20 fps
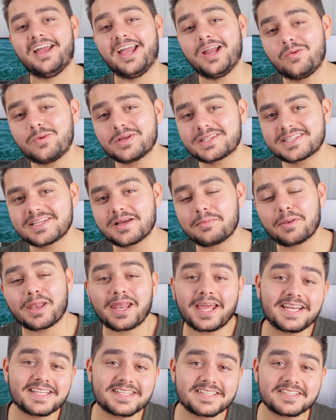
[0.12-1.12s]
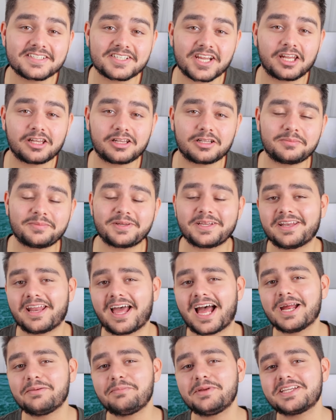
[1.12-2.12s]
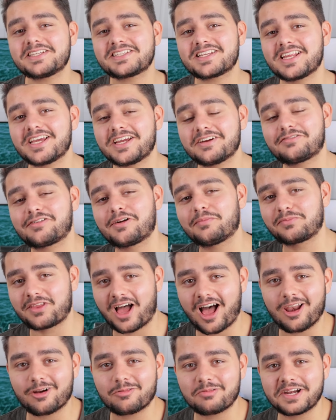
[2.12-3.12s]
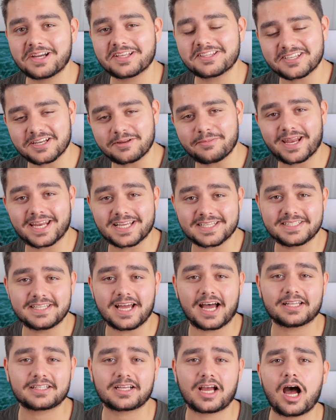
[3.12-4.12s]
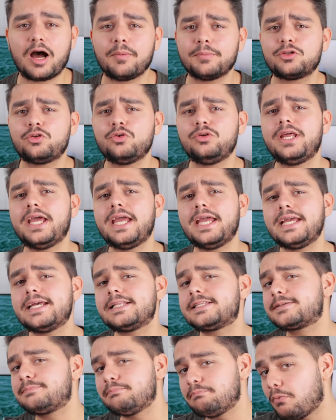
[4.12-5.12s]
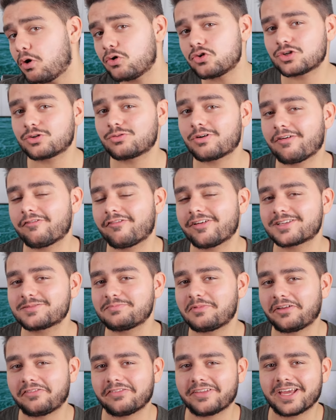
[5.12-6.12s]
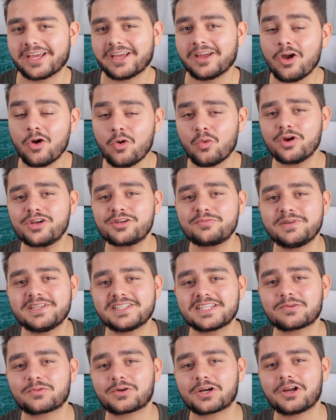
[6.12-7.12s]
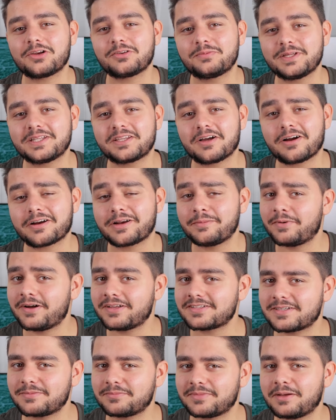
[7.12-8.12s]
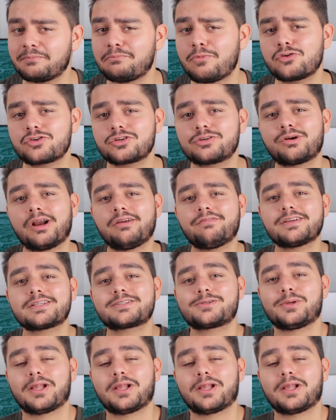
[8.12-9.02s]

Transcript: Hey, what's up, ladies and gentlemen? I'm Ignace Aleya from ToleratedCinematics.com, today it's Motion Graphics Monday, which means that we're going to be talking about something motion graphics